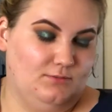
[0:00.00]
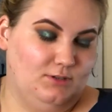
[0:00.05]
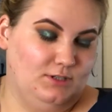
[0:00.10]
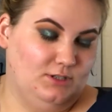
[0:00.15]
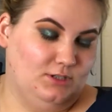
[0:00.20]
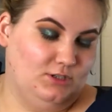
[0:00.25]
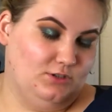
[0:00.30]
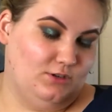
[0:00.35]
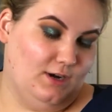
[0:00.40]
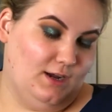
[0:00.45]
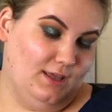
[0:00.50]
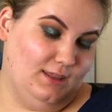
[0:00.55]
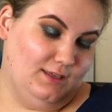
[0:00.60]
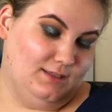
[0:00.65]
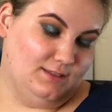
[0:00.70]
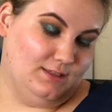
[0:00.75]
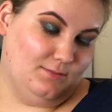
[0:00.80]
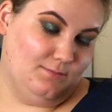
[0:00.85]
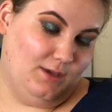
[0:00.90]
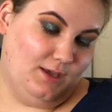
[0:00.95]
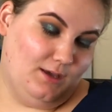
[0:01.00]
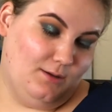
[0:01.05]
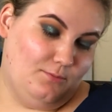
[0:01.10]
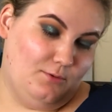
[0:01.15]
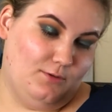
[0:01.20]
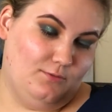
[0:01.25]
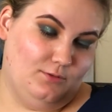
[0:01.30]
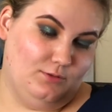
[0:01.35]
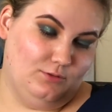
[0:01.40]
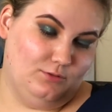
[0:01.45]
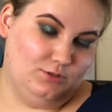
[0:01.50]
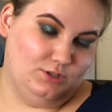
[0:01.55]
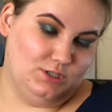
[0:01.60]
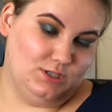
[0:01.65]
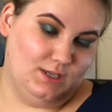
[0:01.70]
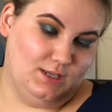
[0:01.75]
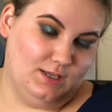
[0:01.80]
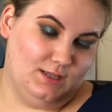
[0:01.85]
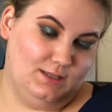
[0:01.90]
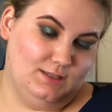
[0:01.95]
wanted to try this Makeup
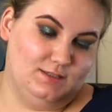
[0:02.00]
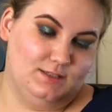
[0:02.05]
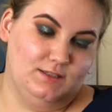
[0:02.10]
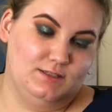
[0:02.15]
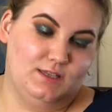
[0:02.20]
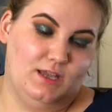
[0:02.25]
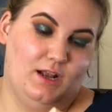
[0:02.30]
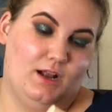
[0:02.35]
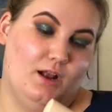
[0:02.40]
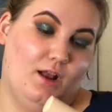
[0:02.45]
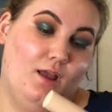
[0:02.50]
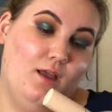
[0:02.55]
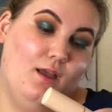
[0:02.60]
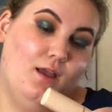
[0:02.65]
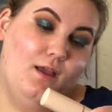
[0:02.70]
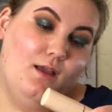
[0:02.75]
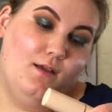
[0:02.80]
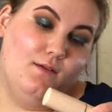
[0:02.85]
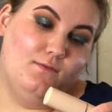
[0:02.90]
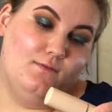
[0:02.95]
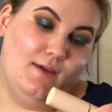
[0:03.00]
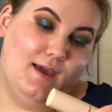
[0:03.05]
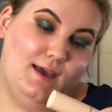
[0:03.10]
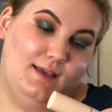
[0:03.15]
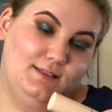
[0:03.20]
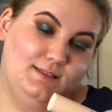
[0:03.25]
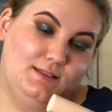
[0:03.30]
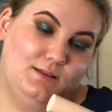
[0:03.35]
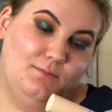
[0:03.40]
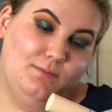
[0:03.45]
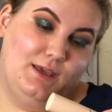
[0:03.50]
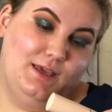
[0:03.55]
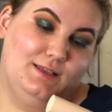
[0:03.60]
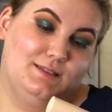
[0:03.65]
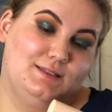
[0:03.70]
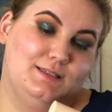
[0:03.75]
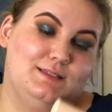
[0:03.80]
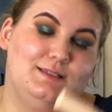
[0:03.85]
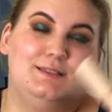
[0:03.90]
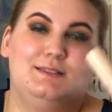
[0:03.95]
Revolution. This is their Fast
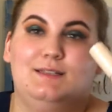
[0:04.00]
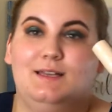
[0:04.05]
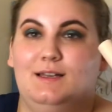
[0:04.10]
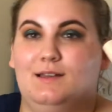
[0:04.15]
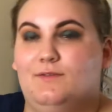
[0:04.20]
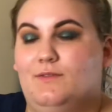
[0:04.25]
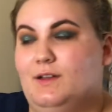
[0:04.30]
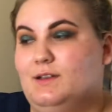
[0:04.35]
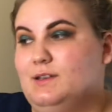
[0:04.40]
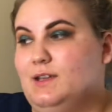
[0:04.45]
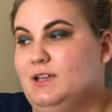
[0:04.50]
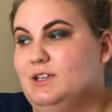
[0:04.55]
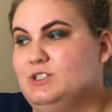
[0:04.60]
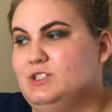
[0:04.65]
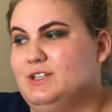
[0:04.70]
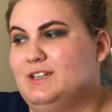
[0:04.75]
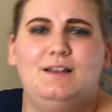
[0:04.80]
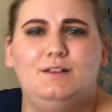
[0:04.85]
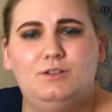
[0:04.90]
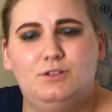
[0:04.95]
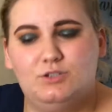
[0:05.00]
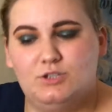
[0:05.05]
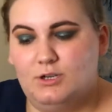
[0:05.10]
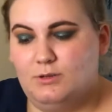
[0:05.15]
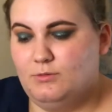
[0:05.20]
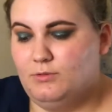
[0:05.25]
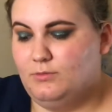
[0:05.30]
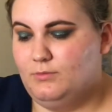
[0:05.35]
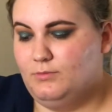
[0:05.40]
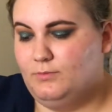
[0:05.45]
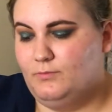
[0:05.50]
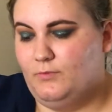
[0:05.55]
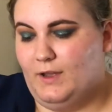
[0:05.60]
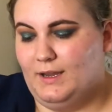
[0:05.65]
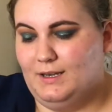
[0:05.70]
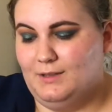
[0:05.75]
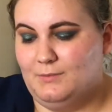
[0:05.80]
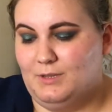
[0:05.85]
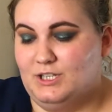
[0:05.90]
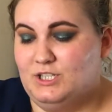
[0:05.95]
Base Stick Foundation. I had a little trouble
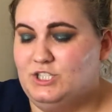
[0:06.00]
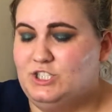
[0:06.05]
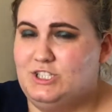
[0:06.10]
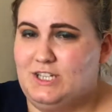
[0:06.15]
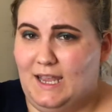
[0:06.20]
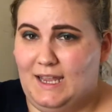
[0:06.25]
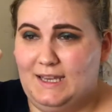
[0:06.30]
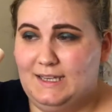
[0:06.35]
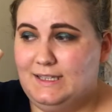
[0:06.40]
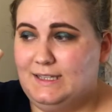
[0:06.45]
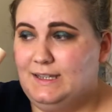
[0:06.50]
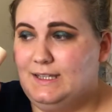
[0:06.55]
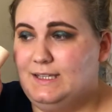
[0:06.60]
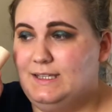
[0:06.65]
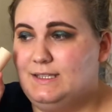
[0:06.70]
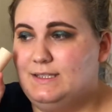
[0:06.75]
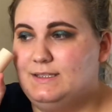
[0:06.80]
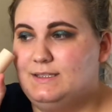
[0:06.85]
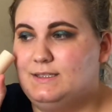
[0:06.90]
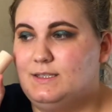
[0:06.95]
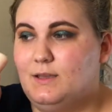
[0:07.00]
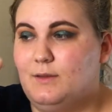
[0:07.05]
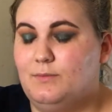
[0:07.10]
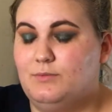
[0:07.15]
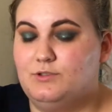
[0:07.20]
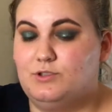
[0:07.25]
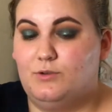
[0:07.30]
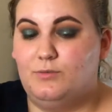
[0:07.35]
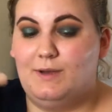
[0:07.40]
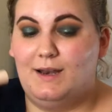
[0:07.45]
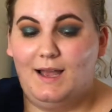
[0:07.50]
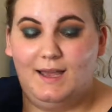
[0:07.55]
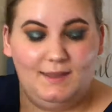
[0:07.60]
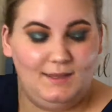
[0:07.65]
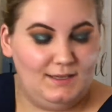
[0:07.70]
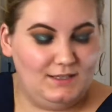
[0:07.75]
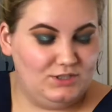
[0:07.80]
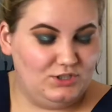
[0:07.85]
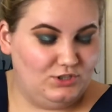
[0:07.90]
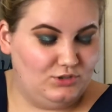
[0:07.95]
finding my shade in this. So what I
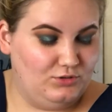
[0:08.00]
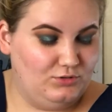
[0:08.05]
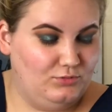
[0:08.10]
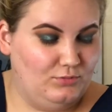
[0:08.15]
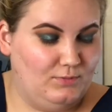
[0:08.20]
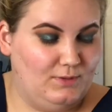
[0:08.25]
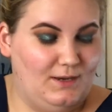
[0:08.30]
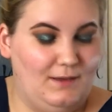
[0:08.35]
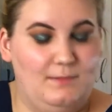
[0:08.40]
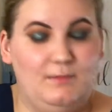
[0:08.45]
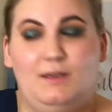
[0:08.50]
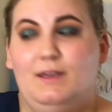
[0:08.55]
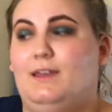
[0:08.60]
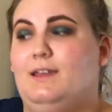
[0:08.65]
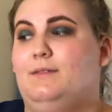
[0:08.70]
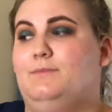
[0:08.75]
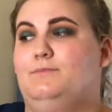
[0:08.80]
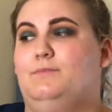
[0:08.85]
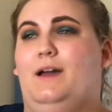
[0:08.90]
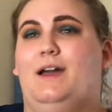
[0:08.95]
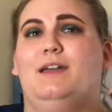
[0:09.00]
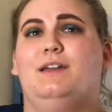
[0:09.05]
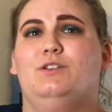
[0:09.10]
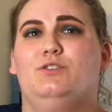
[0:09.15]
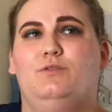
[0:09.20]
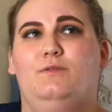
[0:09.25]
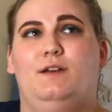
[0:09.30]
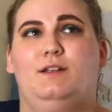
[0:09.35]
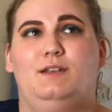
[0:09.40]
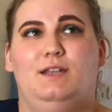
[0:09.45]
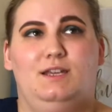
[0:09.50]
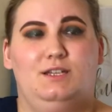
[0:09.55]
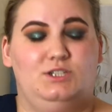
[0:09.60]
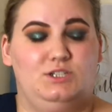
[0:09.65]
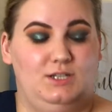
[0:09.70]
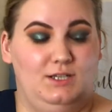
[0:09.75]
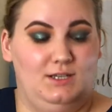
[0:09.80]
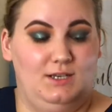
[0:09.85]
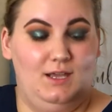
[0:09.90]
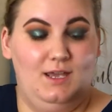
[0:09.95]
like to do when I'm buying a new
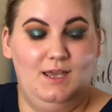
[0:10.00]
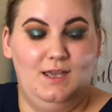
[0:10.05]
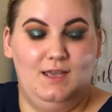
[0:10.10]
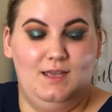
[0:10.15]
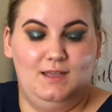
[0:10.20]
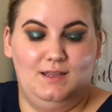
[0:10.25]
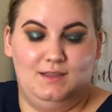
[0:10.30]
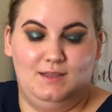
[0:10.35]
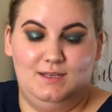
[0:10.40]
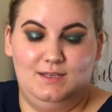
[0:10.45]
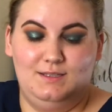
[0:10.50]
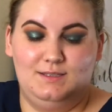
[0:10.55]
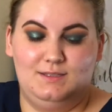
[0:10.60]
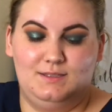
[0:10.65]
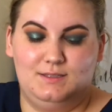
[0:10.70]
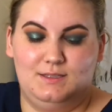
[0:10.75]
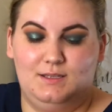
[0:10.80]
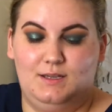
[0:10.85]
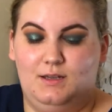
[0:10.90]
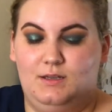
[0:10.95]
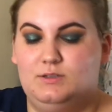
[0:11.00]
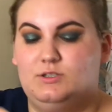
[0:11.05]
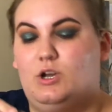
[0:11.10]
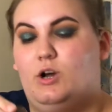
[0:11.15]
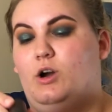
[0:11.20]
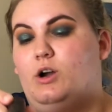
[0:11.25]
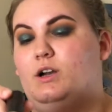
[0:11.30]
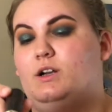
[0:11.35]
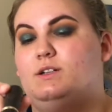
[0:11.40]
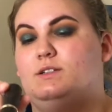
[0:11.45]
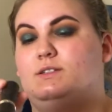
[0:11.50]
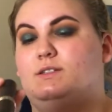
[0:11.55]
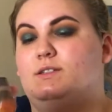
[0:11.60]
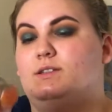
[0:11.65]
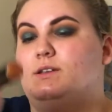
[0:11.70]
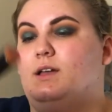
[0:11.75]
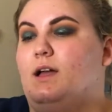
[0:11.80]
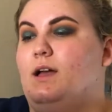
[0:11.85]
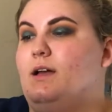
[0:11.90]
foundation, this Tarte